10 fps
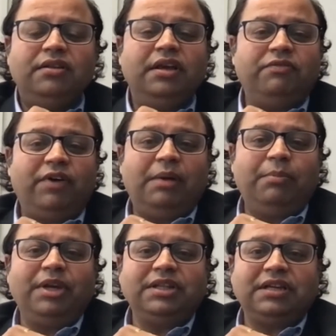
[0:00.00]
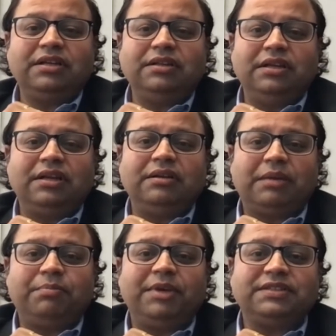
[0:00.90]
the environment that that
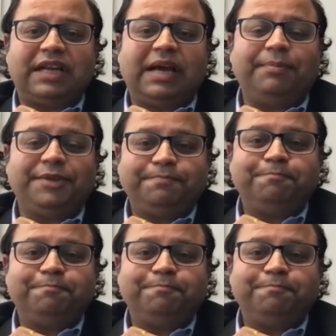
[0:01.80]
that makes that happen